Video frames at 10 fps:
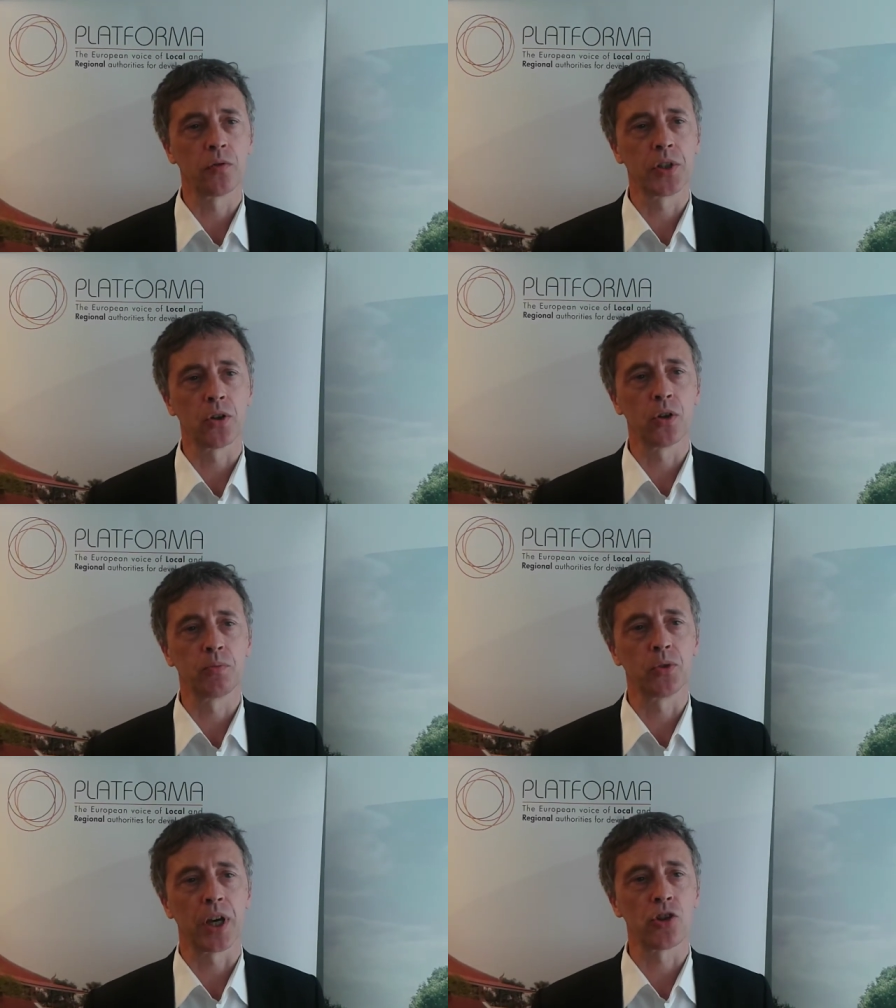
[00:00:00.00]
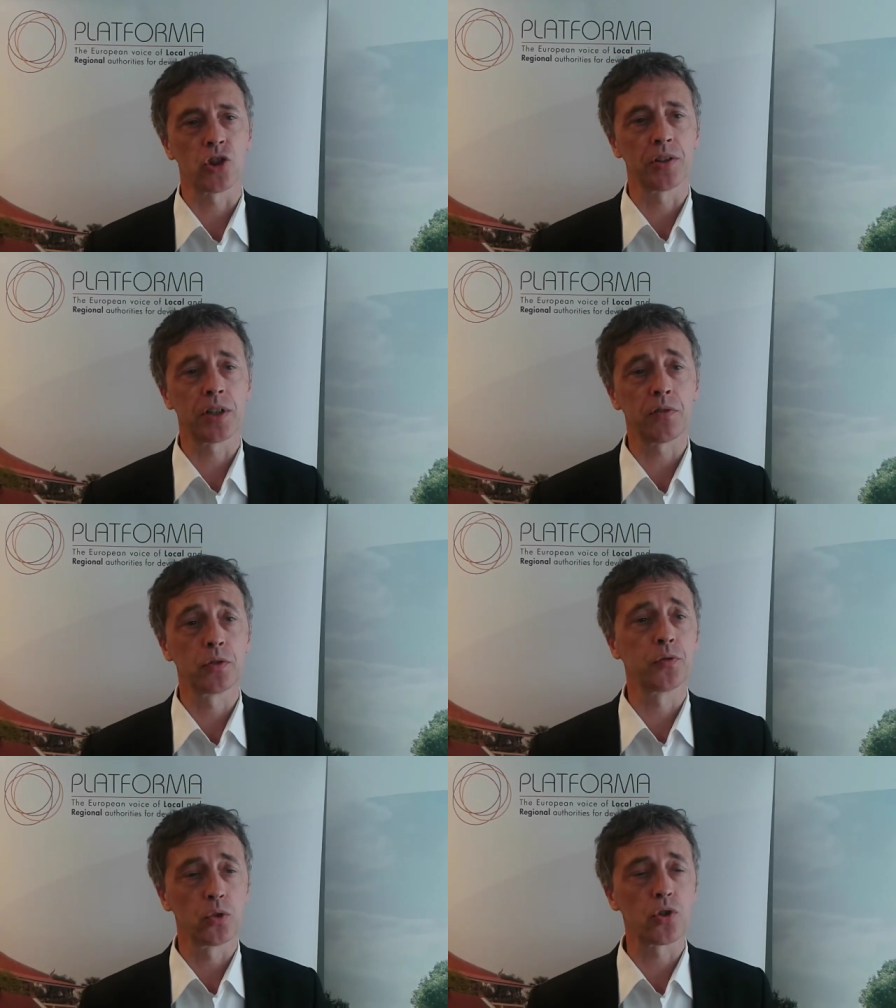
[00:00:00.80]
of the urban agenda
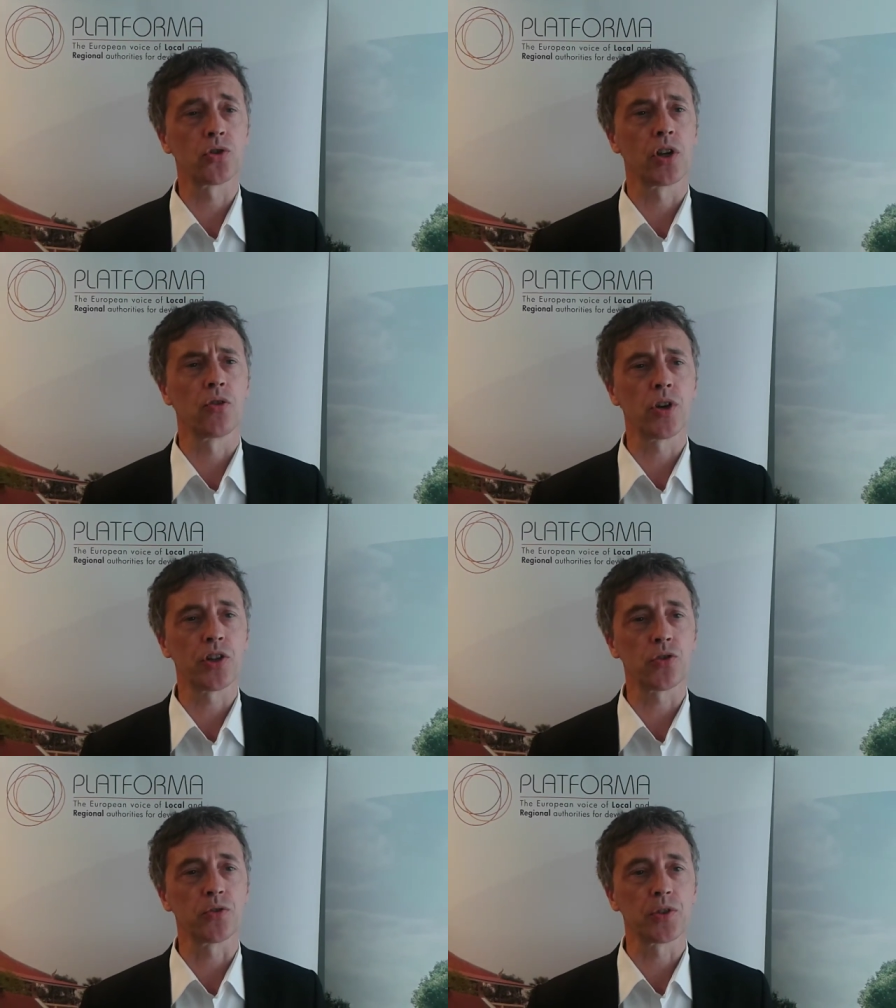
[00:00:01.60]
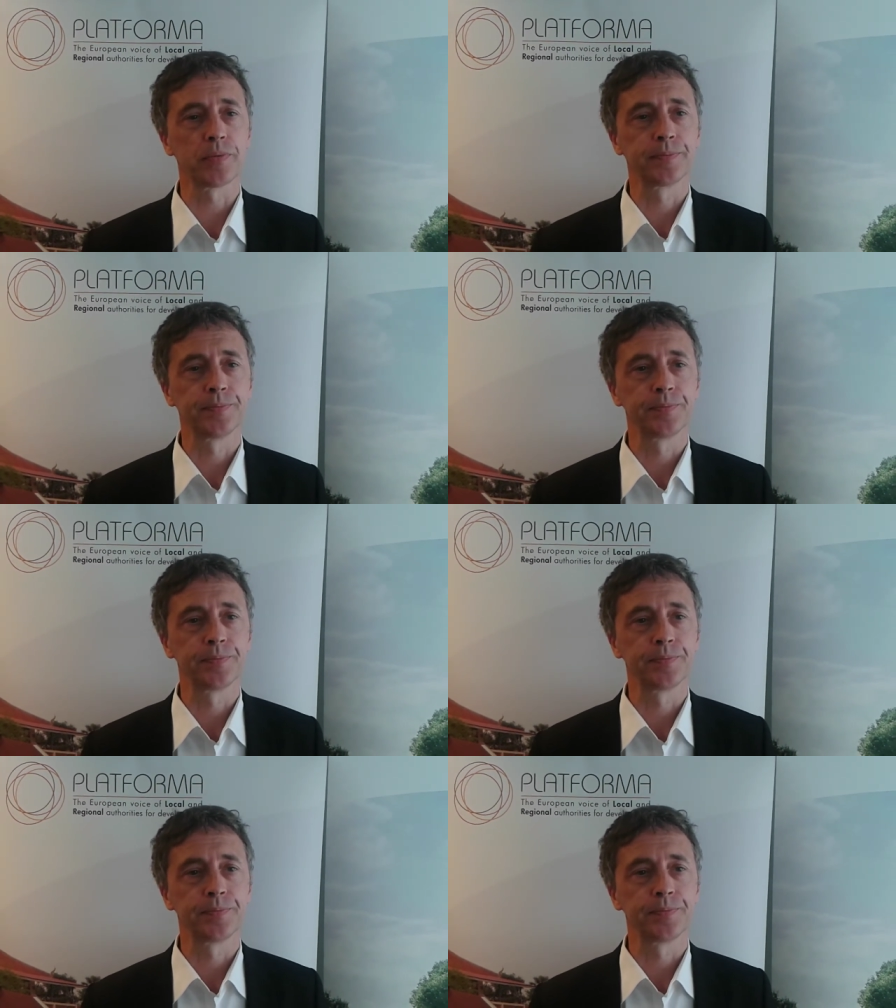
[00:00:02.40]
for future generations.